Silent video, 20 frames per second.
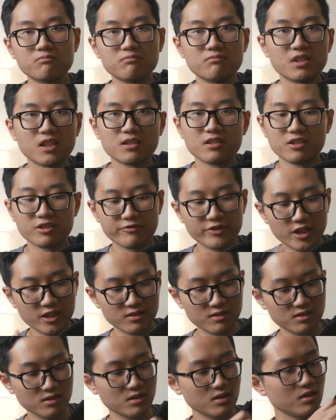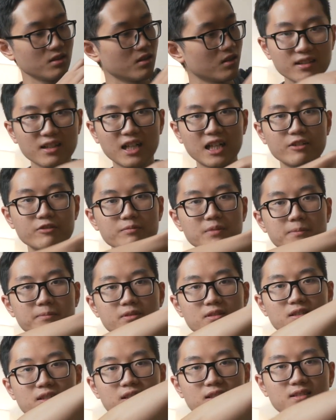Nothing's fancy. I
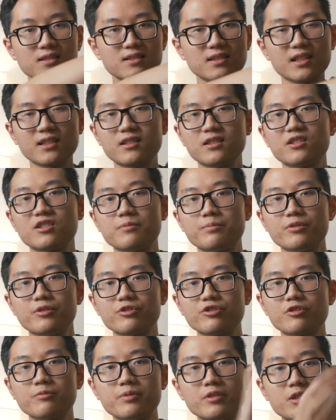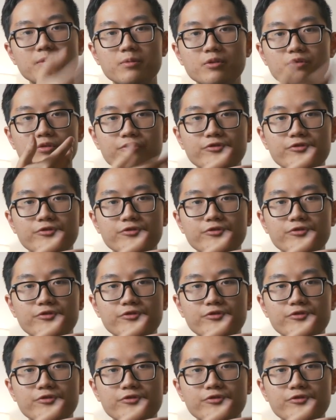remember the inside is supposed to be able to